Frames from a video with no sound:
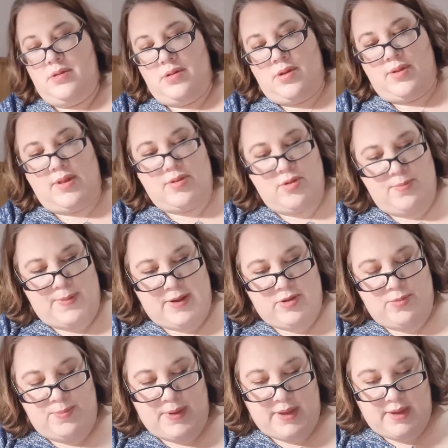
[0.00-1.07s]
No, that's not Petal
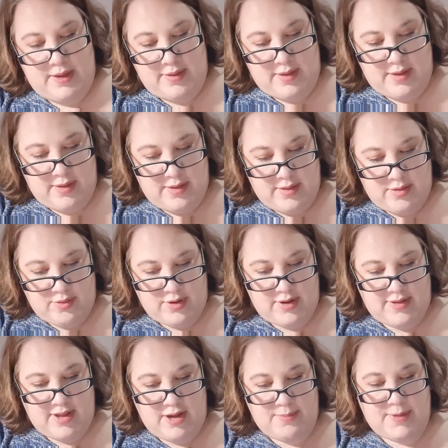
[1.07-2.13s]
Pink, is it? It's not going
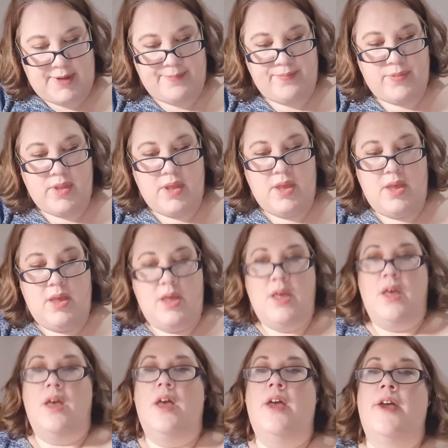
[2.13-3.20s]
to tell me.
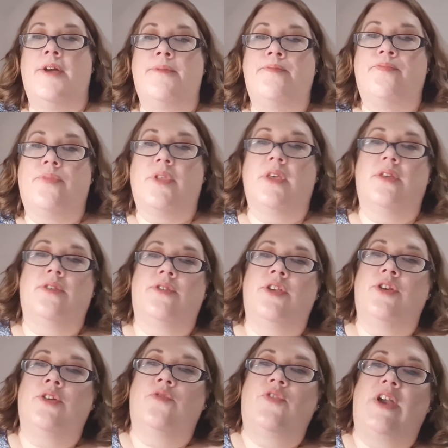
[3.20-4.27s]
So
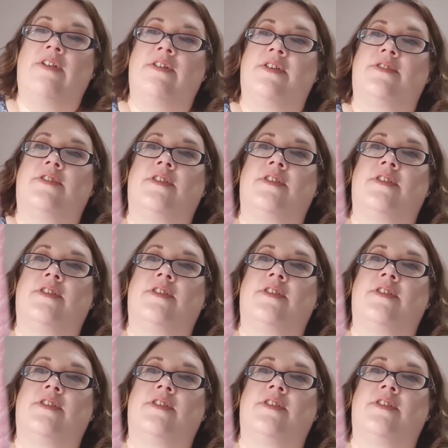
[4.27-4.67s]
you've got various